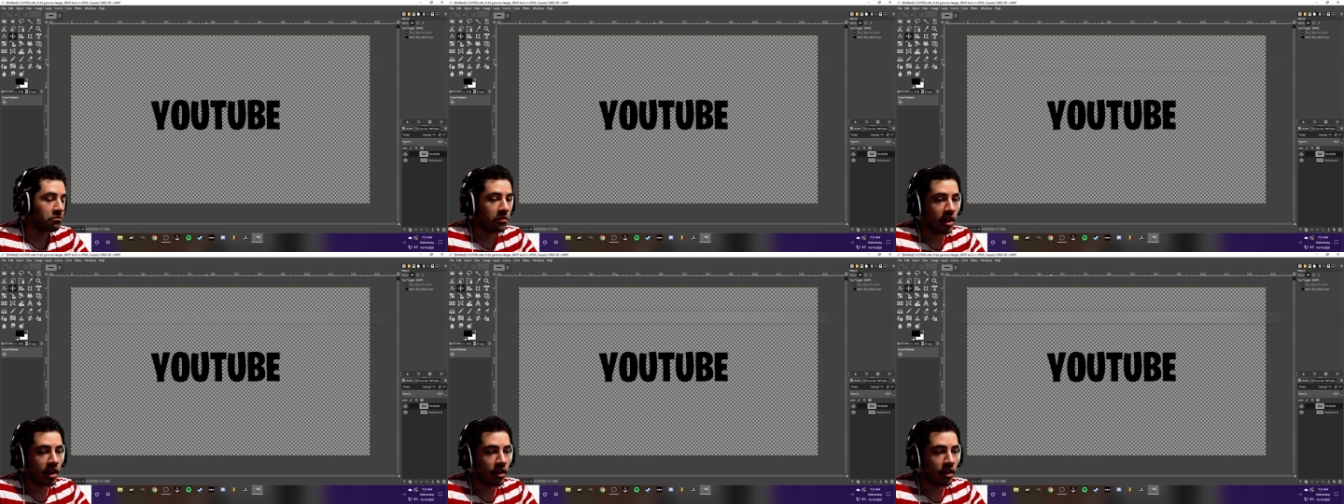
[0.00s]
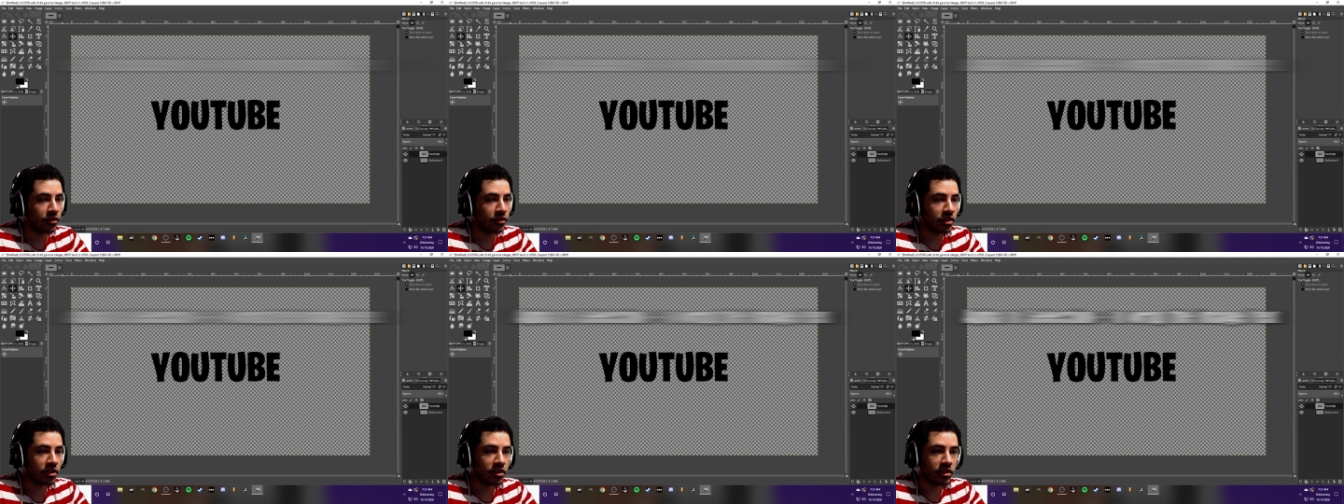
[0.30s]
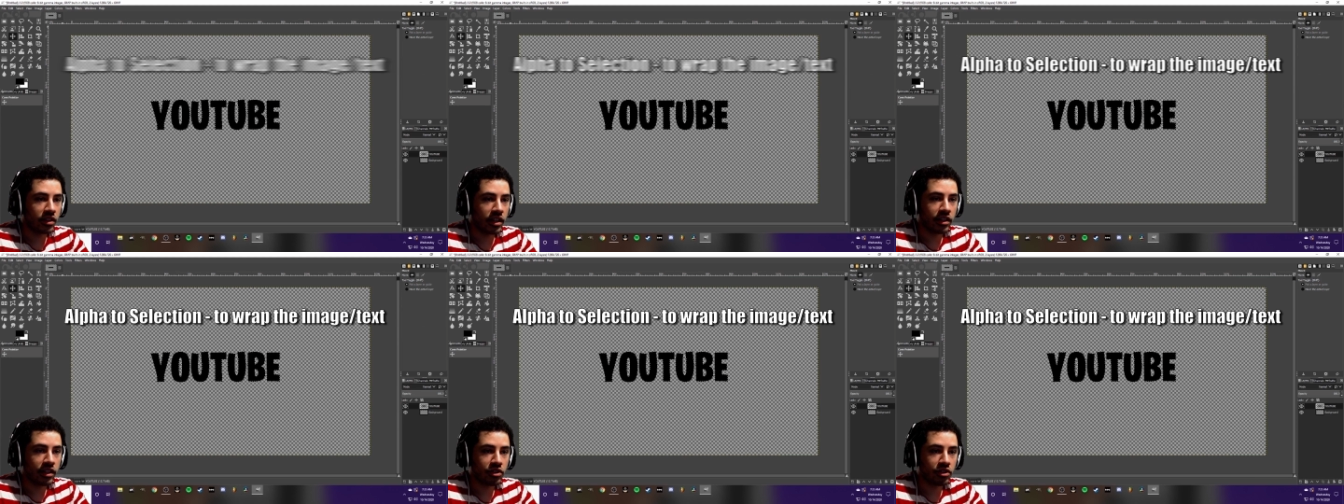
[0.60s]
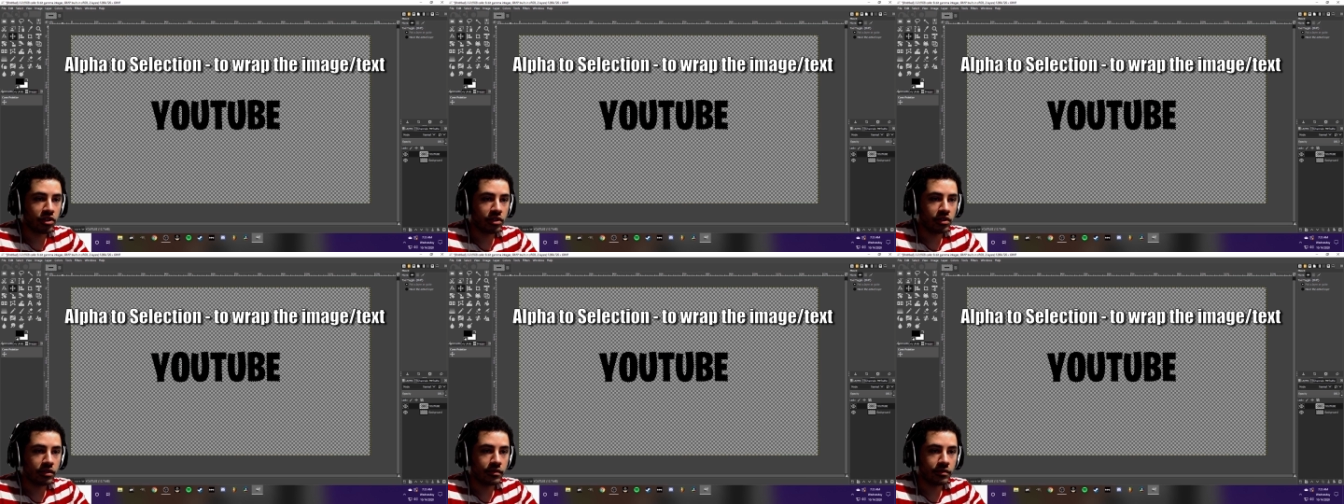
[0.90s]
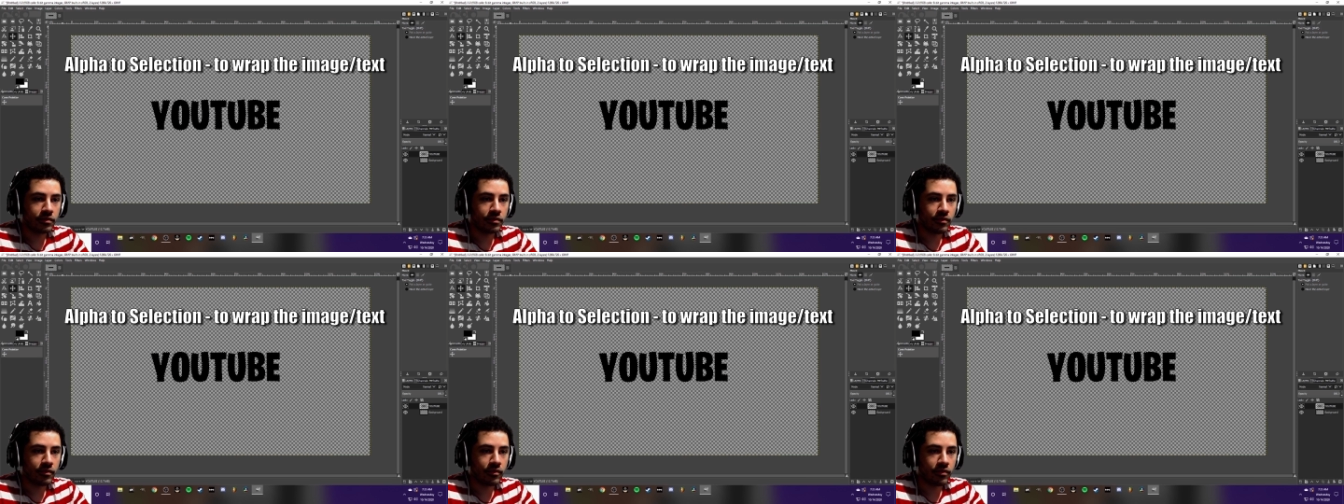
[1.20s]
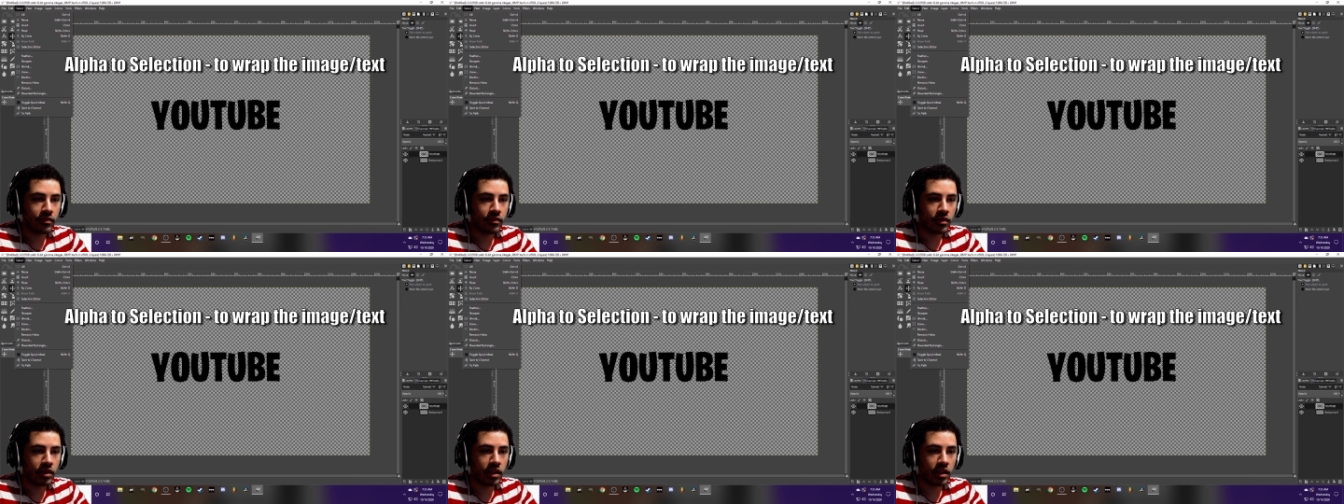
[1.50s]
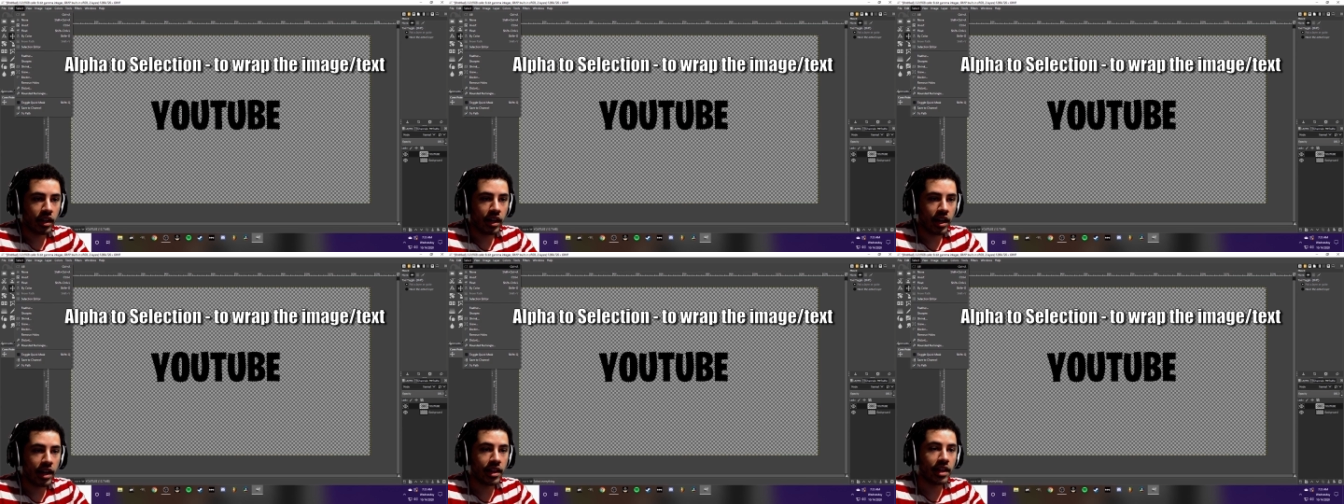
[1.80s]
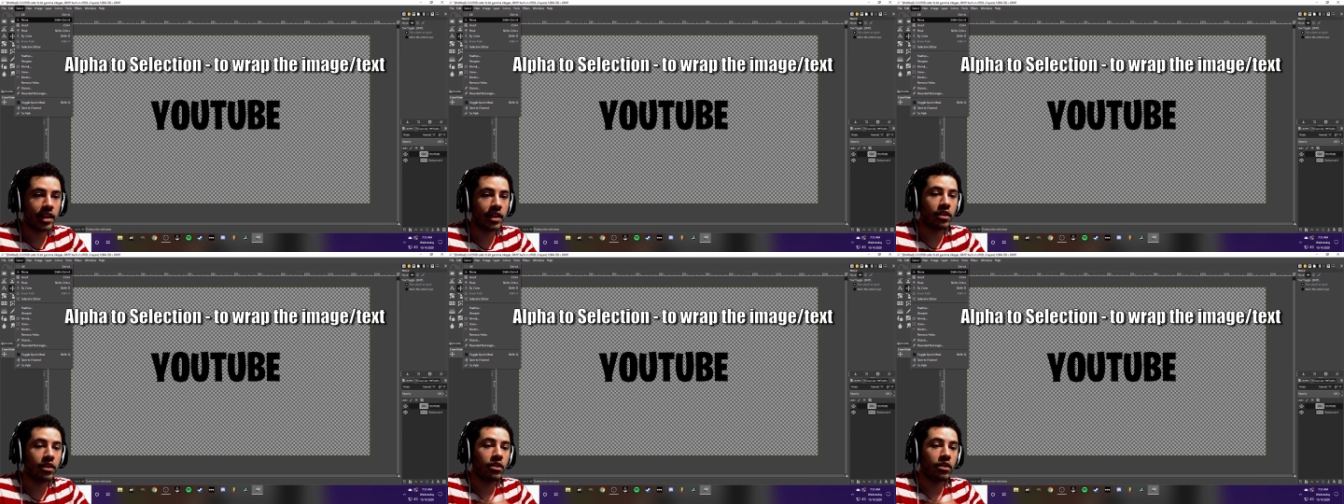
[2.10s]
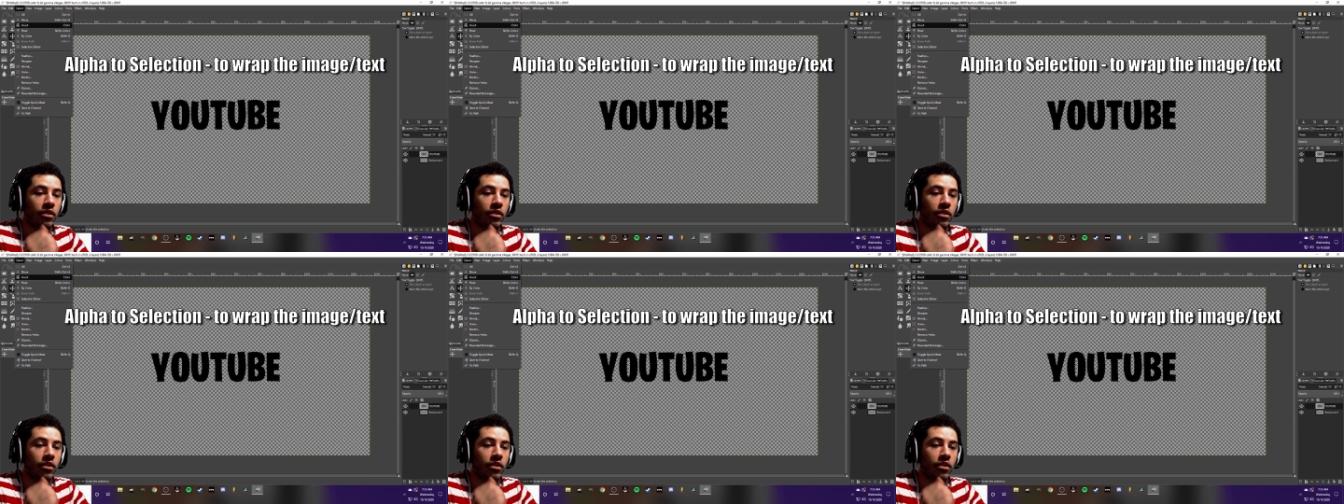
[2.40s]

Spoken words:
Out to selection, and then